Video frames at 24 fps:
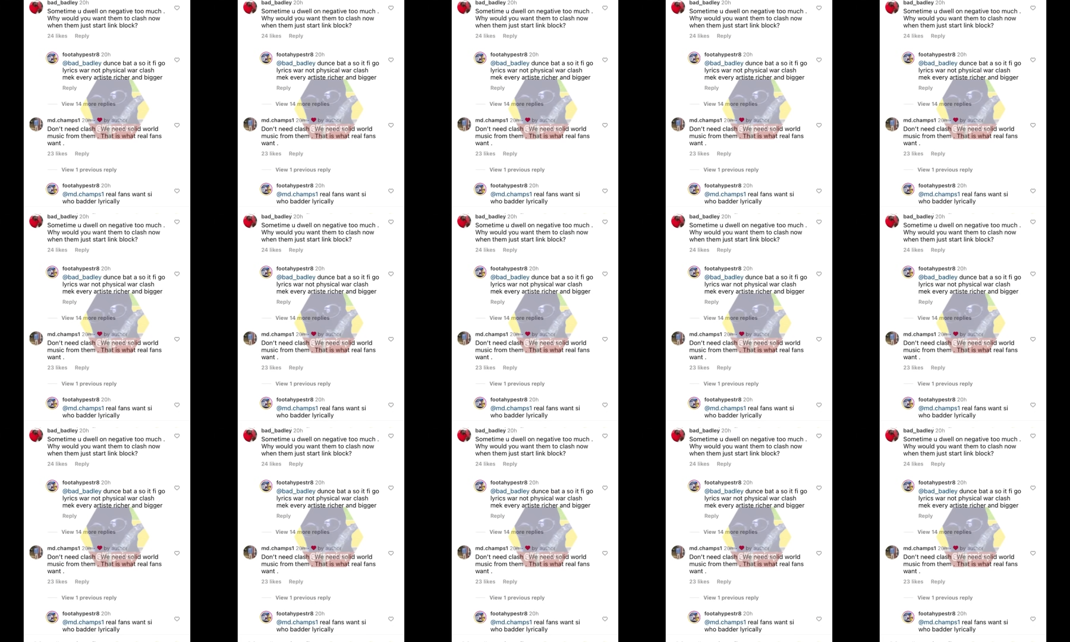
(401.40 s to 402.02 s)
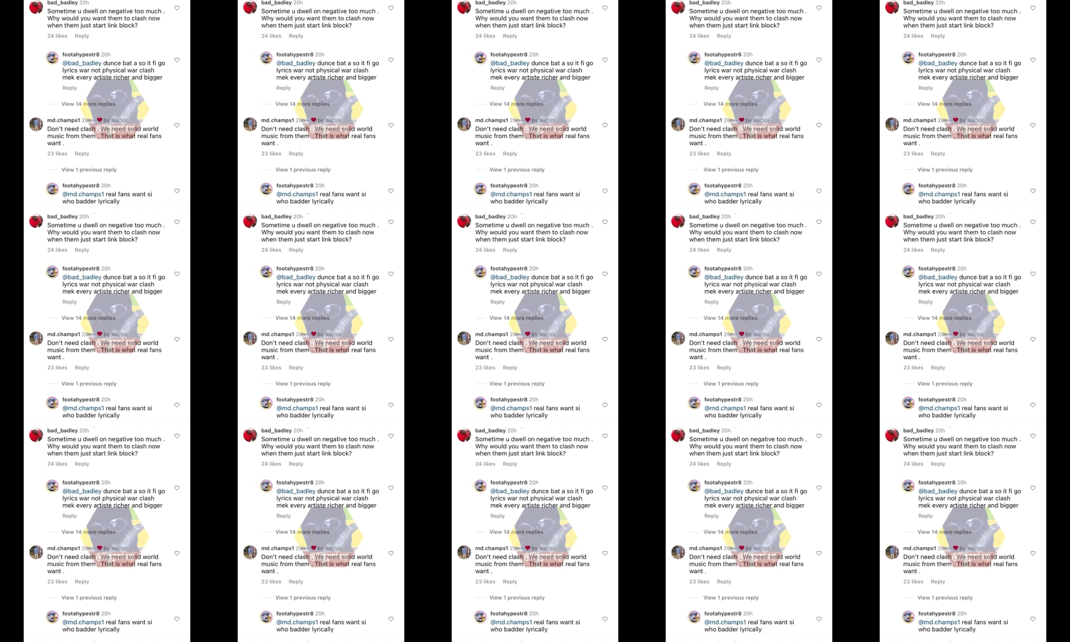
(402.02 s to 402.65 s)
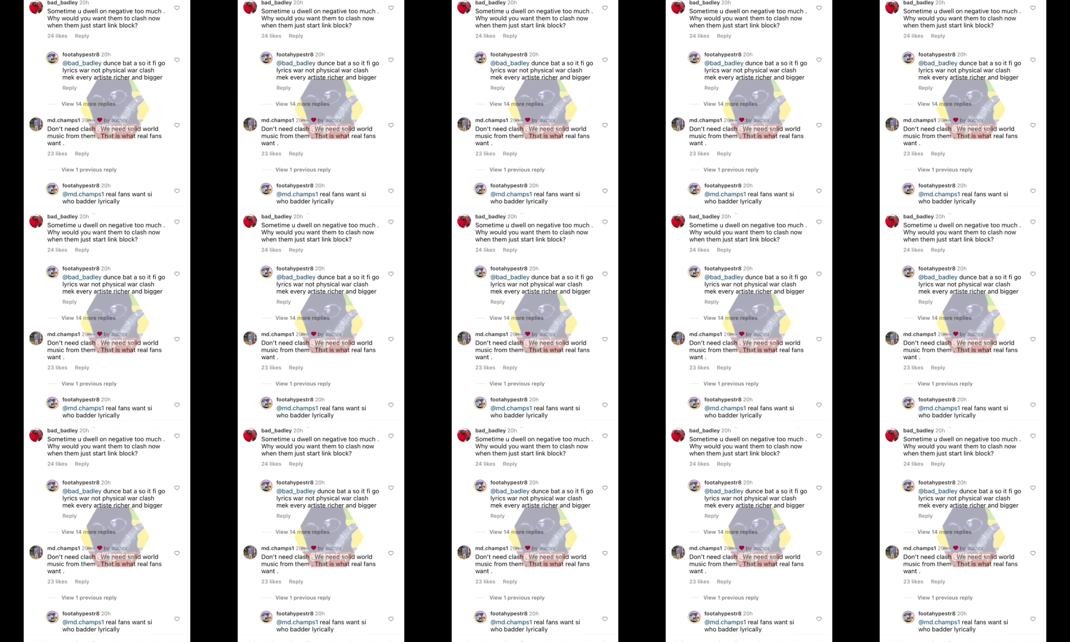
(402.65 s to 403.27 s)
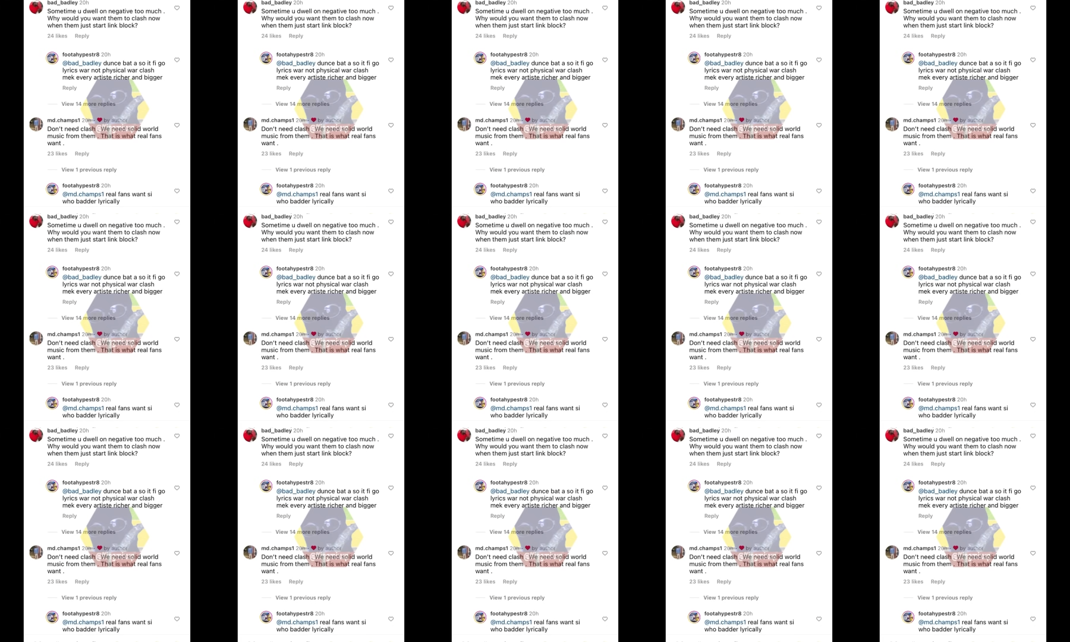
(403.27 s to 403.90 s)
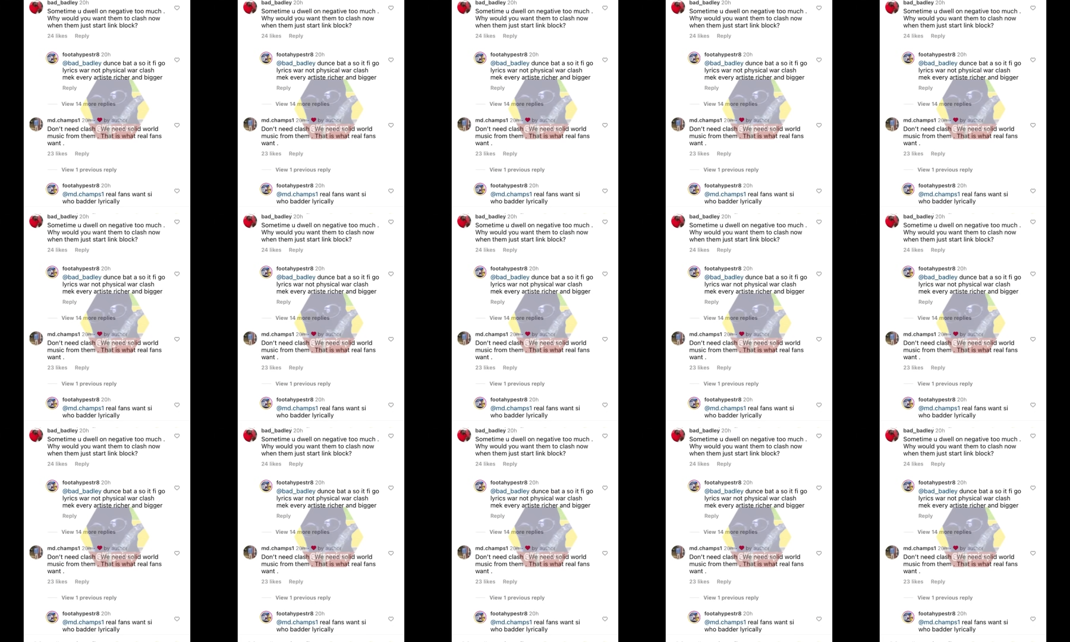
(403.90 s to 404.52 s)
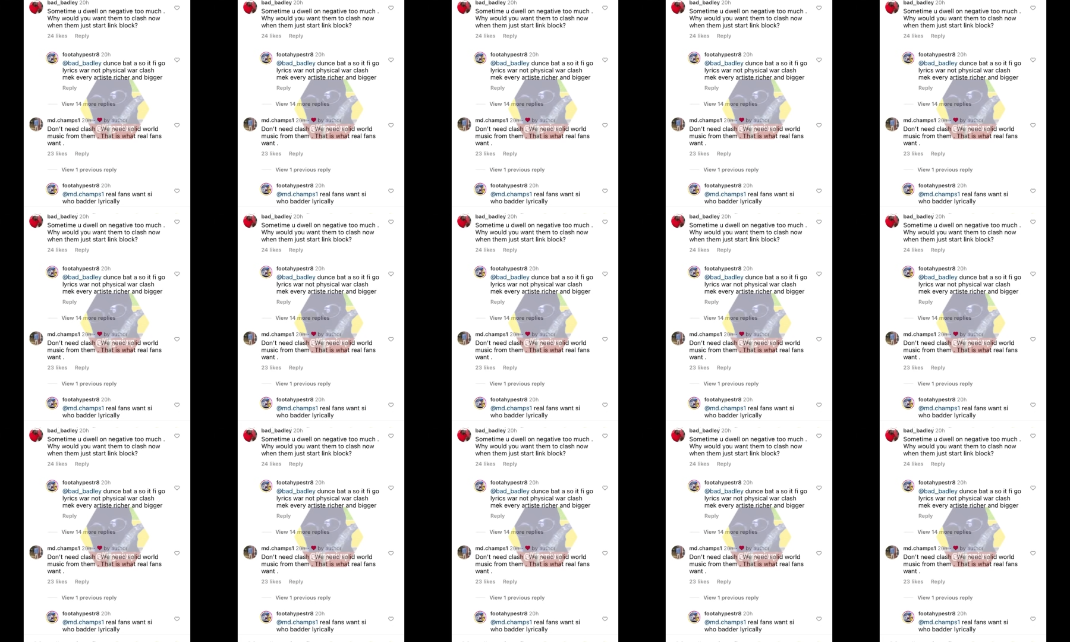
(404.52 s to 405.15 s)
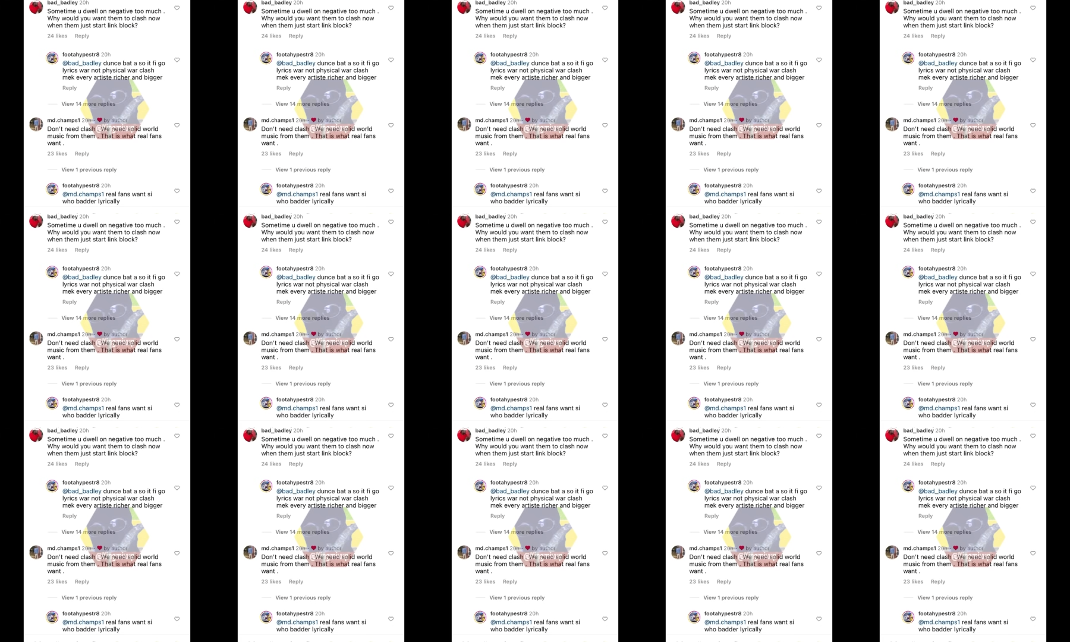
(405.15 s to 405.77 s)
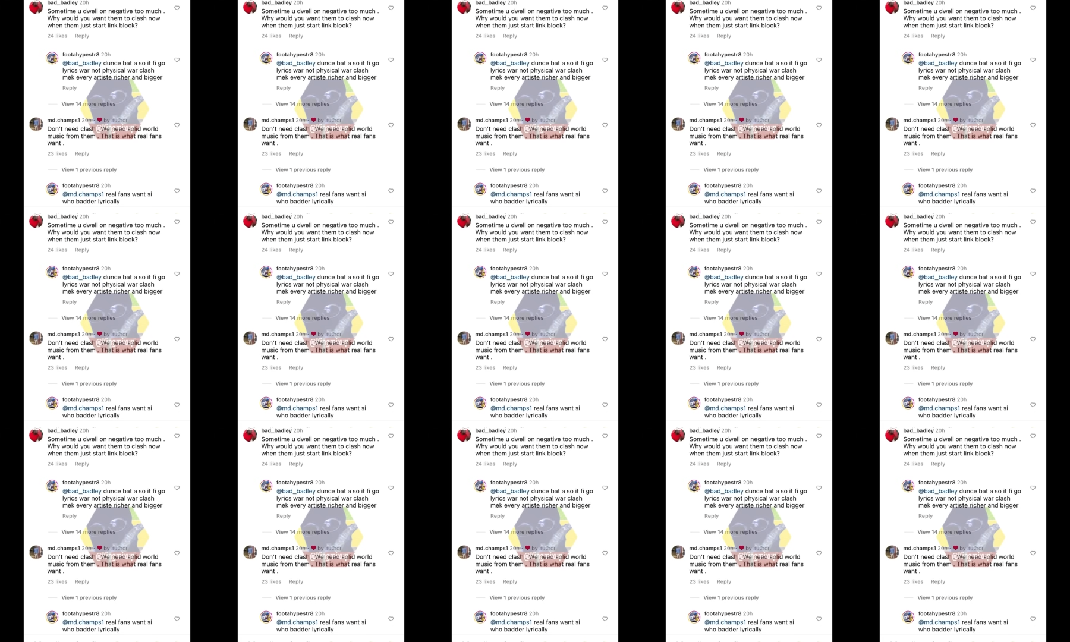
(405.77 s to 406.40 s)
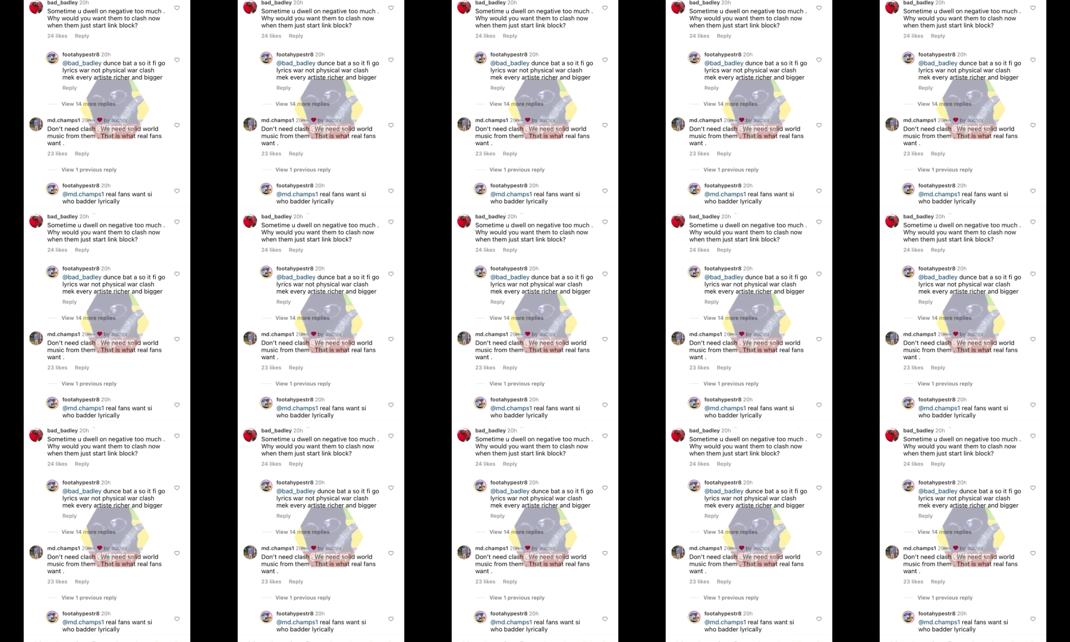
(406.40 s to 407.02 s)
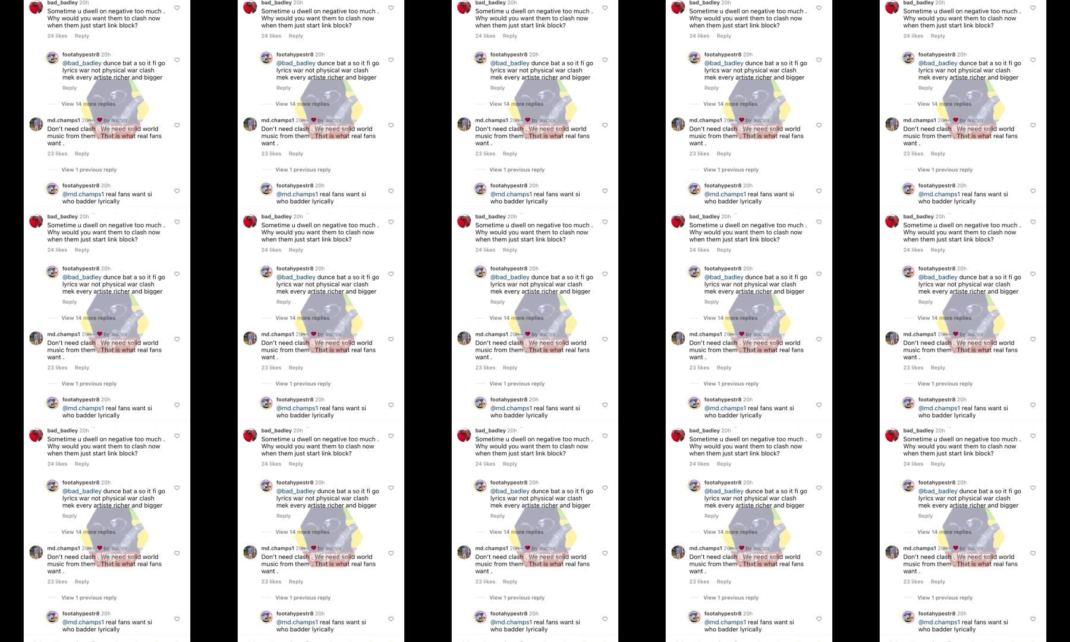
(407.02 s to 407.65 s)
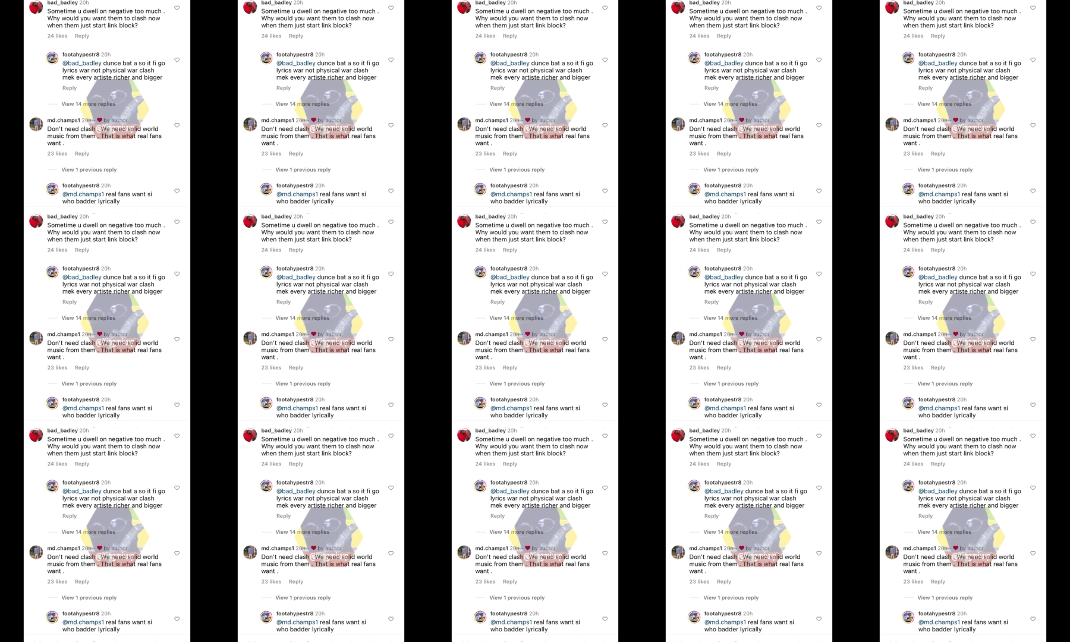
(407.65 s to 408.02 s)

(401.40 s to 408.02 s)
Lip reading: No face is visible, so there are no lips to read.